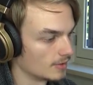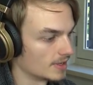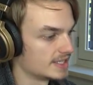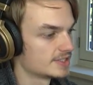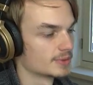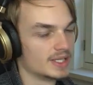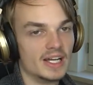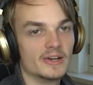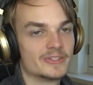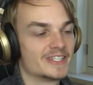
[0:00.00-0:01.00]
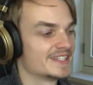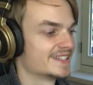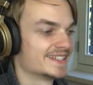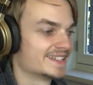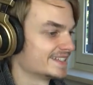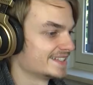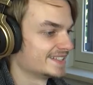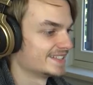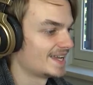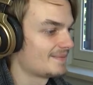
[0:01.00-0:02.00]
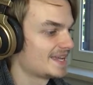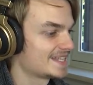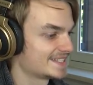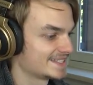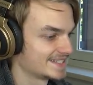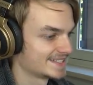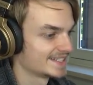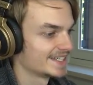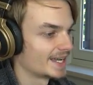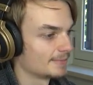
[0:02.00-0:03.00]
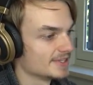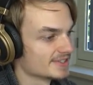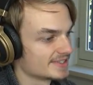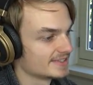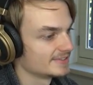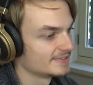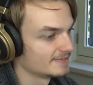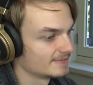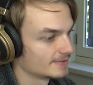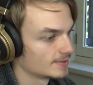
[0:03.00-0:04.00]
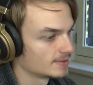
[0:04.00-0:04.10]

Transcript: Oh, I need to reload. Damn it! I'm used to